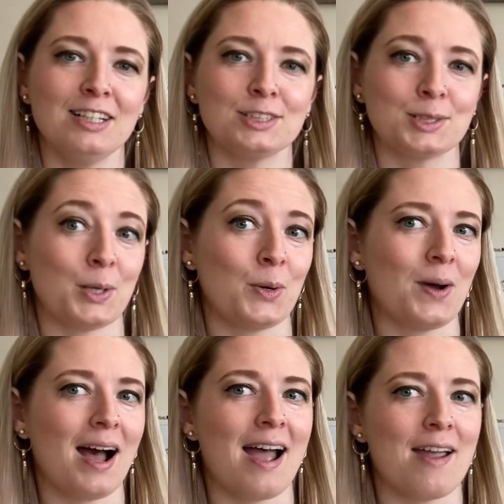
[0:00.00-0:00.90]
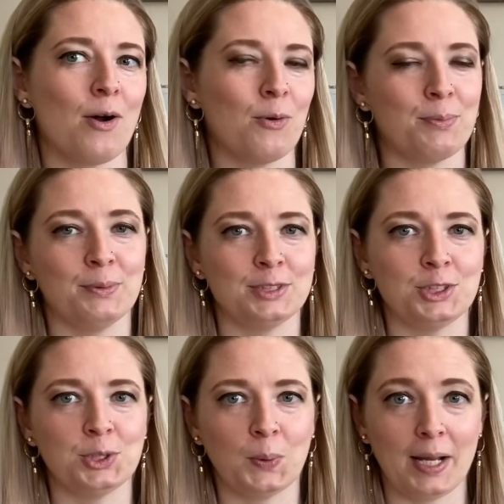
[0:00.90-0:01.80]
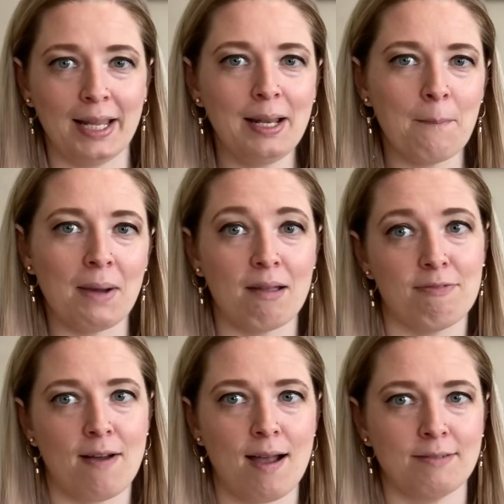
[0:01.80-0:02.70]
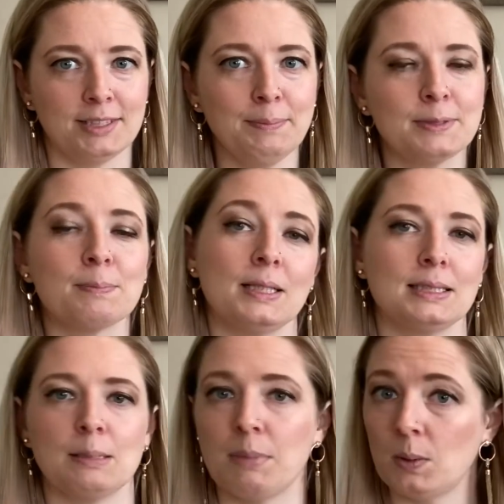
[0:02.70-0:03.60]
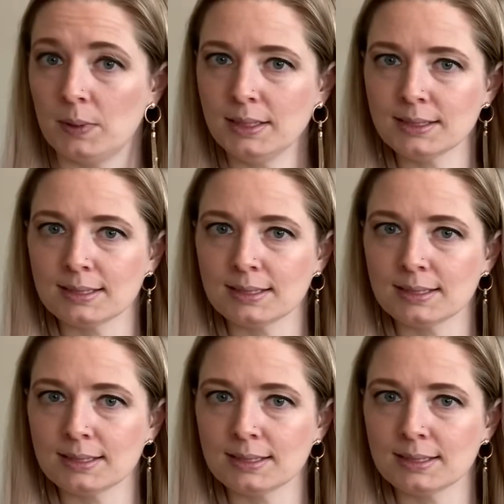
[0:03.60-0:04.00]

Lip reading: So I hope you enjoyed my 5 tips plus the bonus.